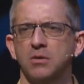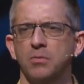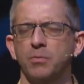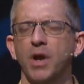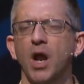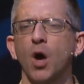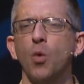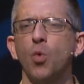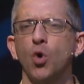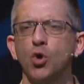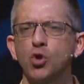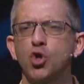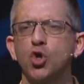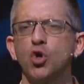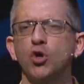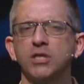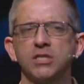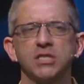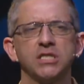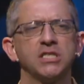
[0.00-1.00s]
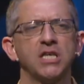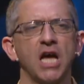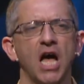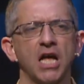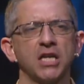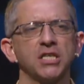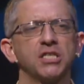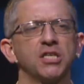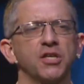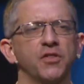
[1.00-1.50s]
But I want you to
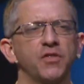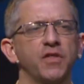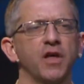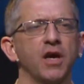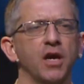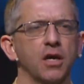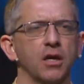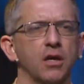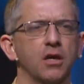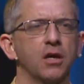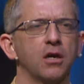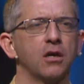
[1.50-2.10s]
start to think